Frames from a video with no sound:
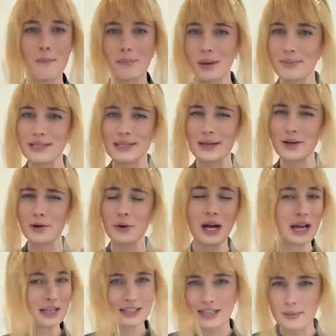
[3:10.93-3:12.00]
maybe two,
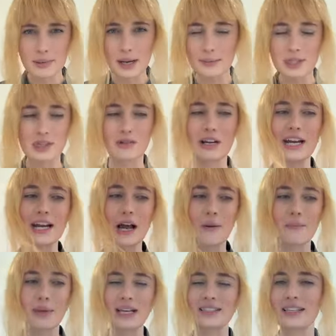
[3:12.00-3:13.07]
sometimes three
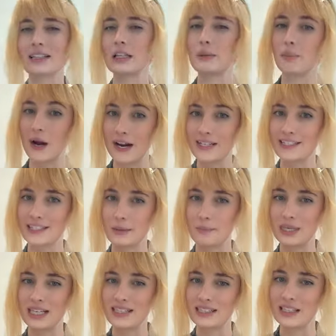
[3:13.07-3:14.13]
amazingly priced
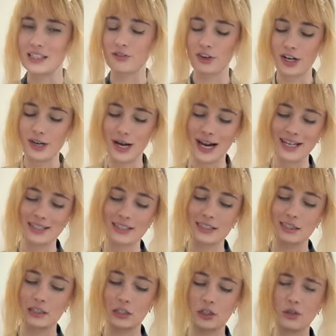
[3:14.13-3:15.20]
pieces for you
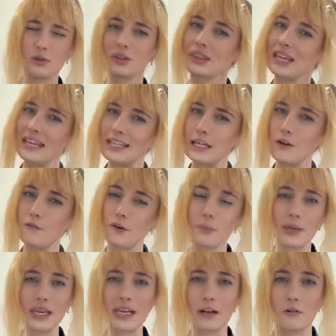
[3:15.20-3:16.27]
guys to thank you for
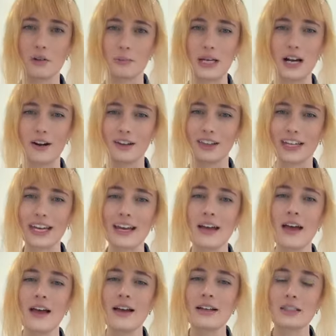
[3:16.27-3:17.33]
being here with me
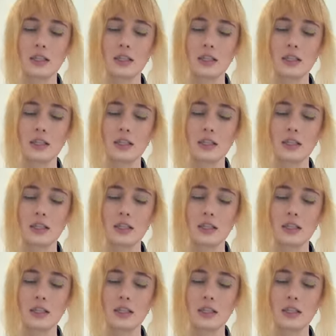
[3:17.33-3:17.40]
early.